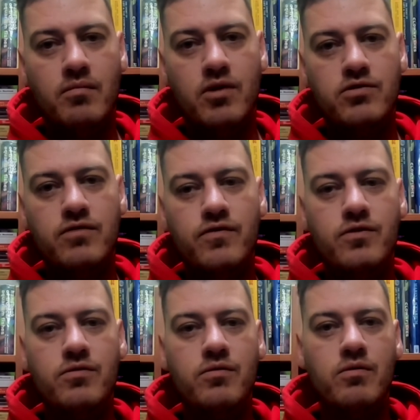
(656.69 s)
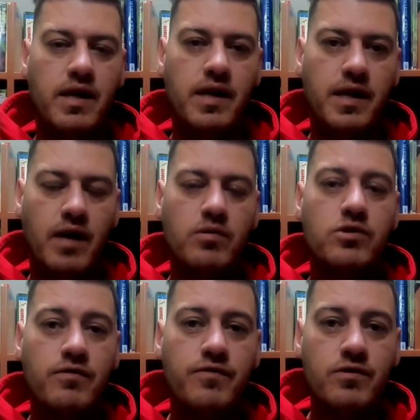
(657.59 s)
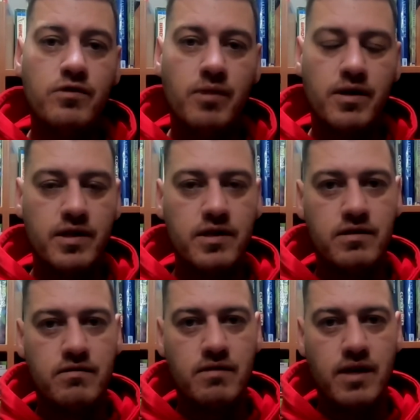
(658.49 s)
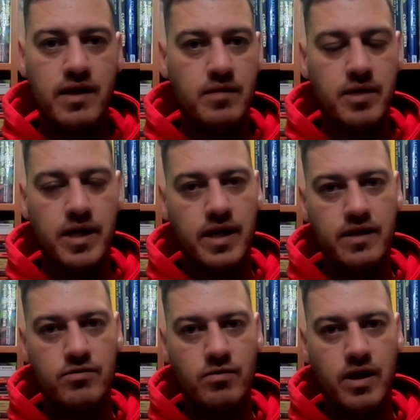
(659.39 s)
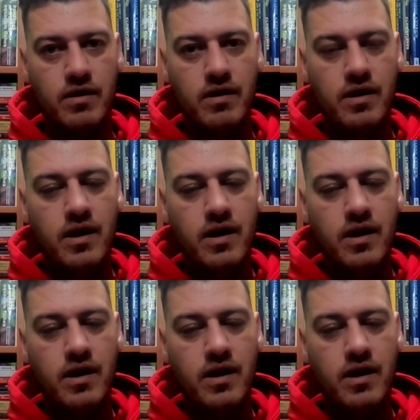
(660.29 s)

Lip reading: Most of you, and I was confused about this in the beginning as well.